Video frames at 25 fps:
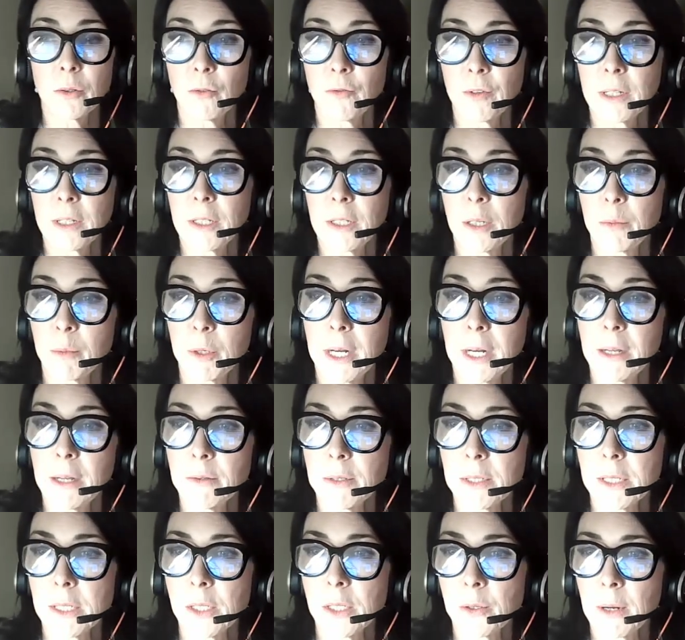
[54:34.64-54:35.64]
if I'm going to
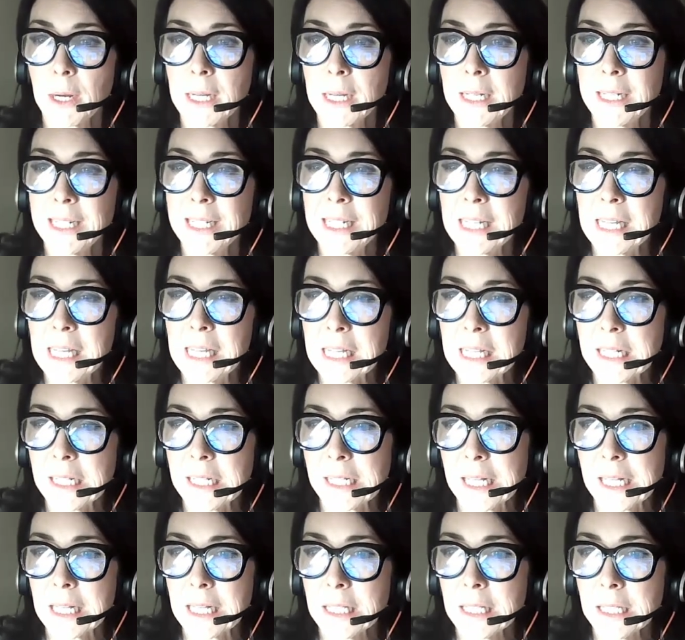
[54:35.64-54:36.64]
pronounce this right,
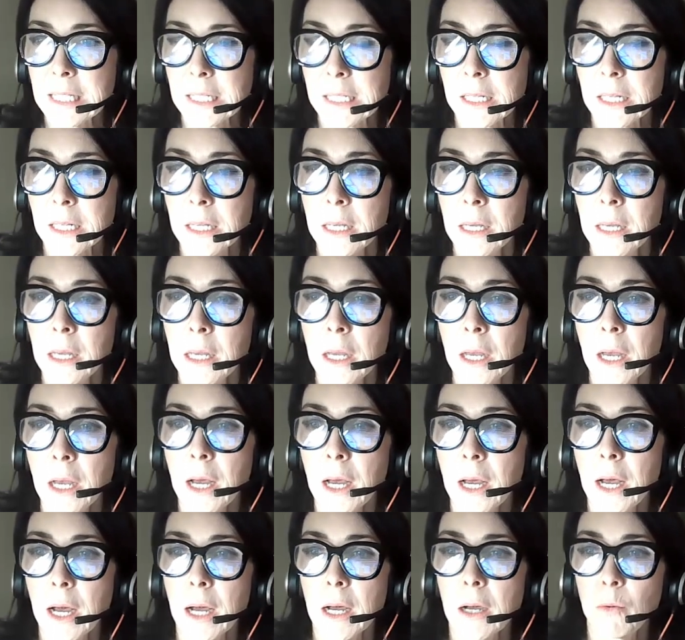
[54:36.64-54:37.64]
dehiscence,
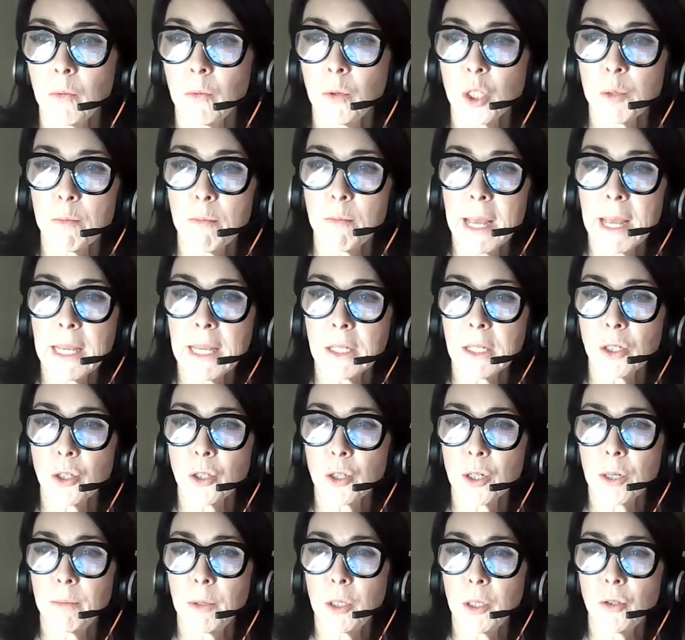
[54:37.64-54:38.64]
uh, which might
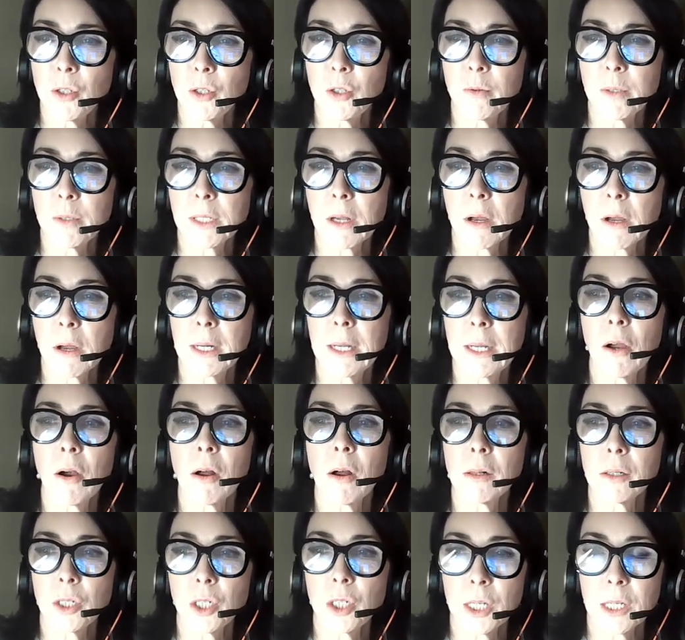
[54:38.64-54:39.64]
contribute to his
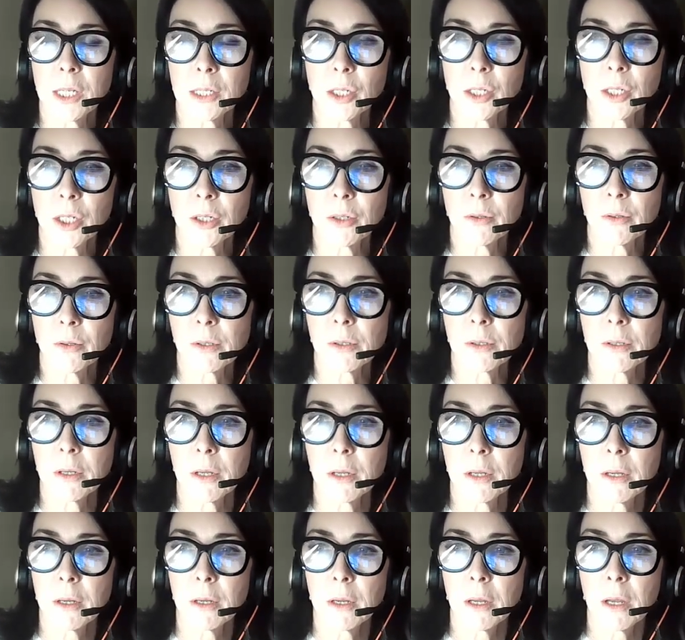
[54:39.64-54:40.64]
audiology issues.
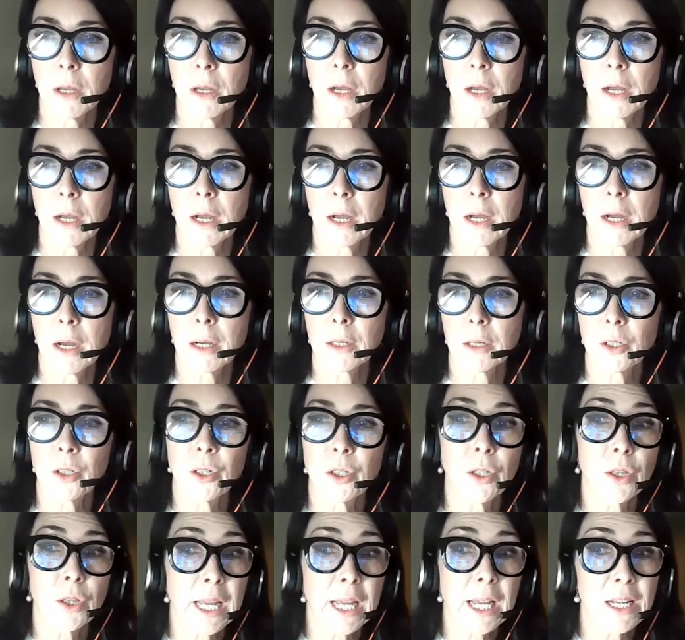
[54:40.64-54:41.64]
Uh,
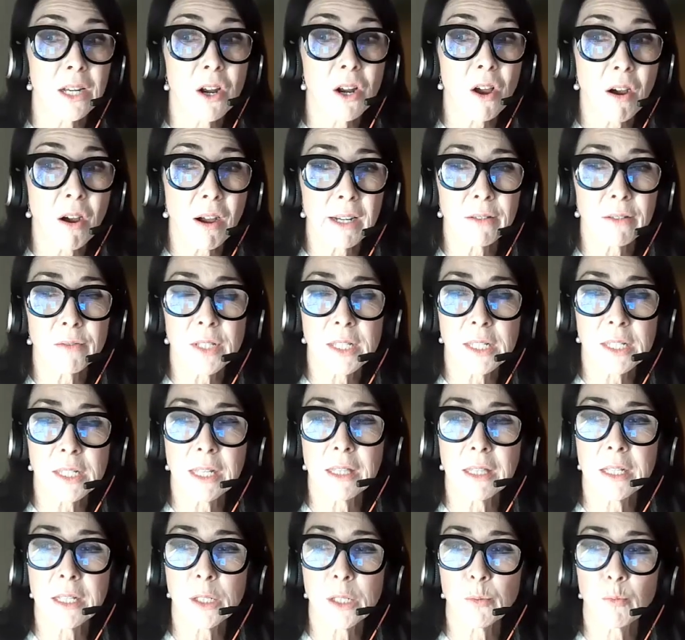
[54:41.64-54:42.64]
could they not have
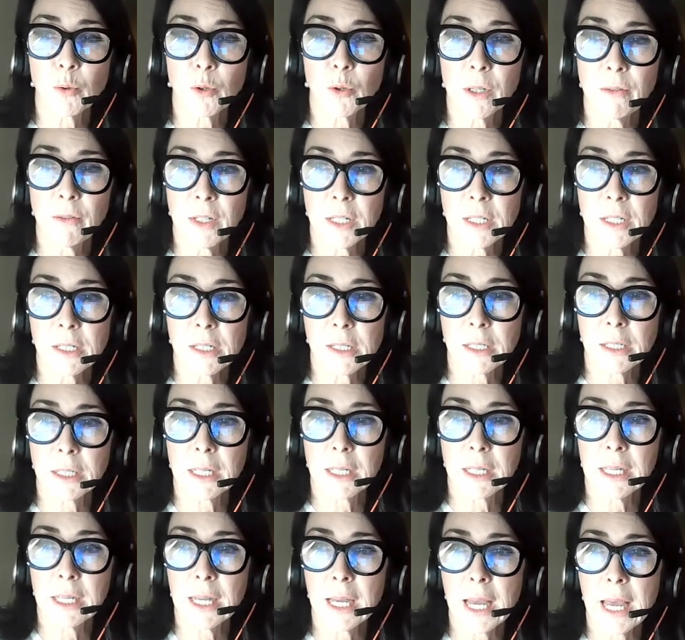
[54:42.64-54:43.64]
seen this
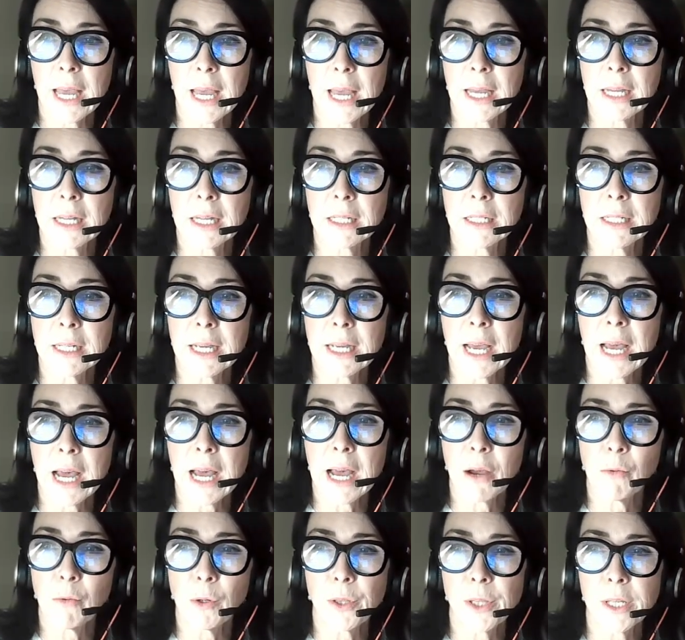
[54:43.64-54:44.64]
previously? And
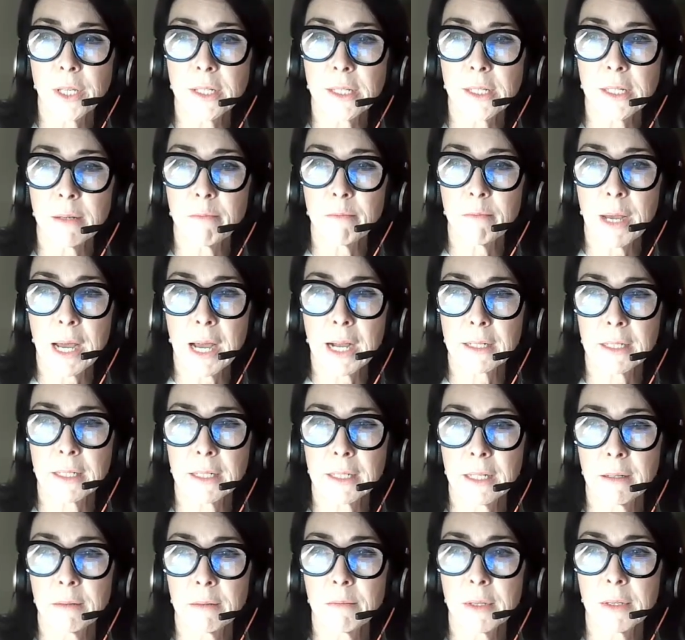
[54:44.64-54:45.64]
how will this
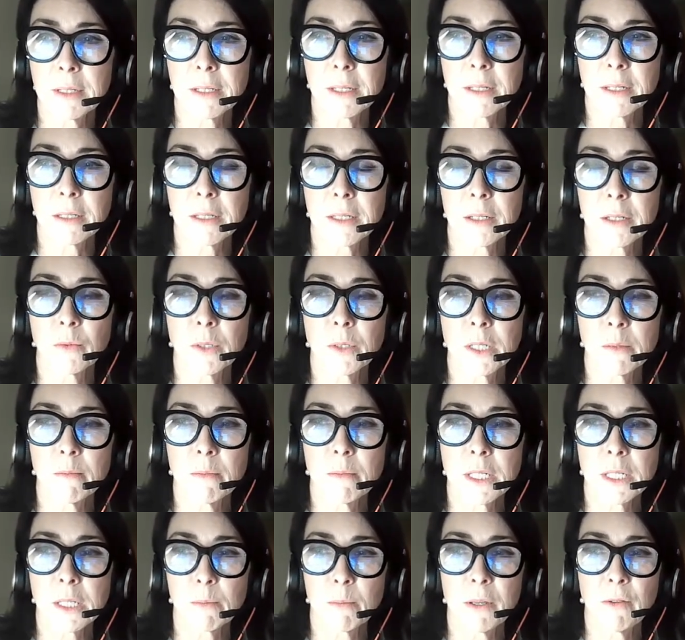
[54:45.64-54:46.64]
impact him since it was
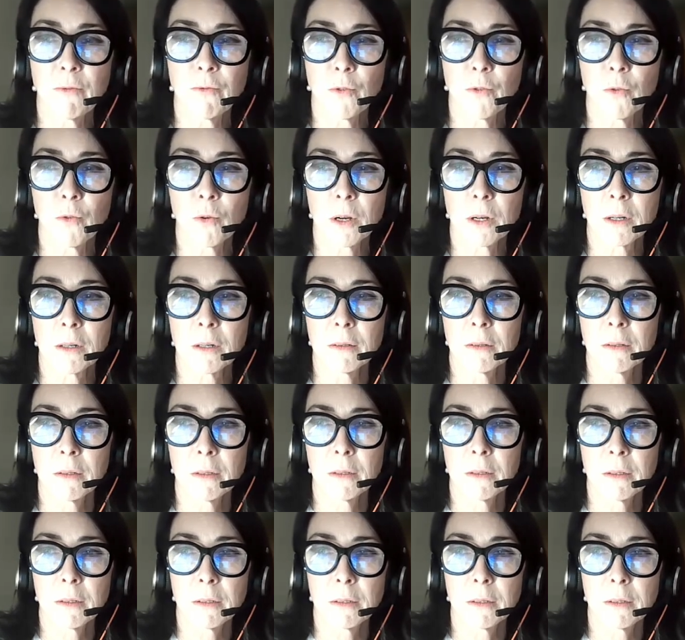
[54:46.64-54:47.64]
missed before?
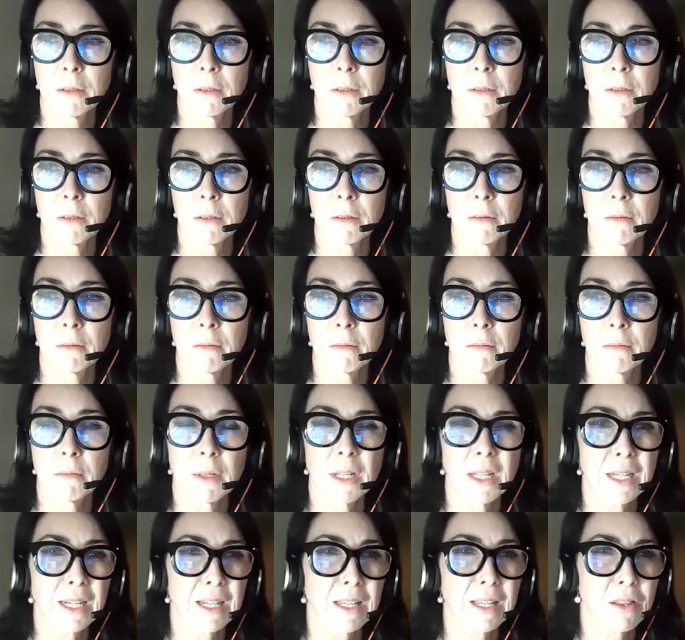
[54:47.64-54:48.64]

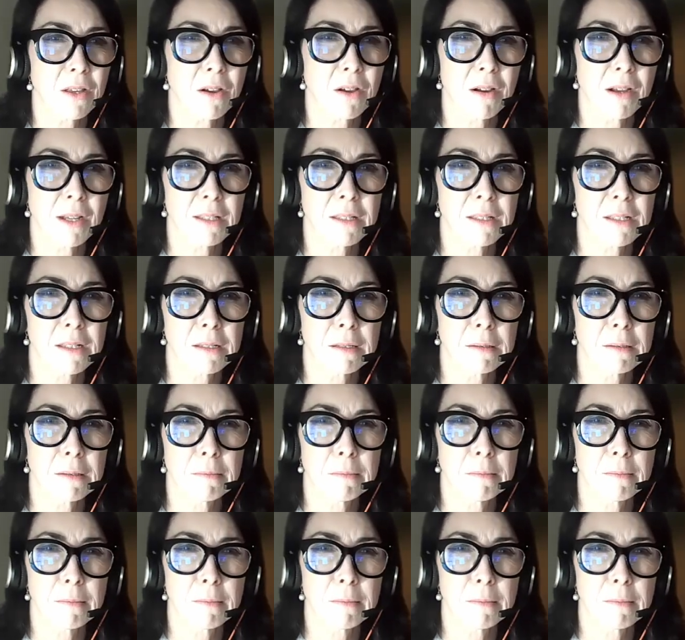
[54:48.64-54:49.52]
Any thoughts?